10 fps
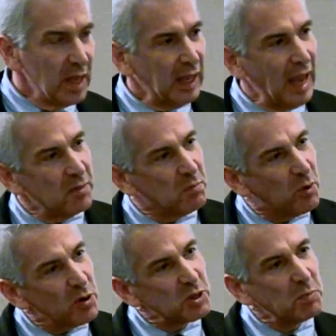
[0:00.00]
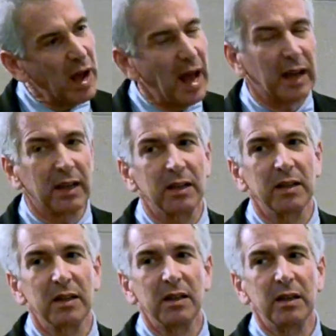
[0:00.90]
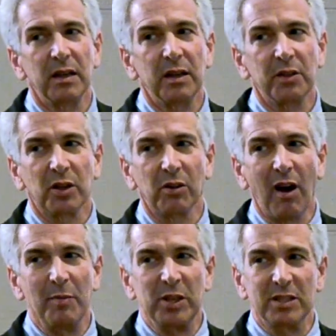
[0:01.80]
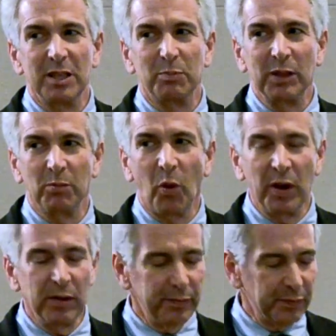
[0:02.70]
can push back the climate tipping point.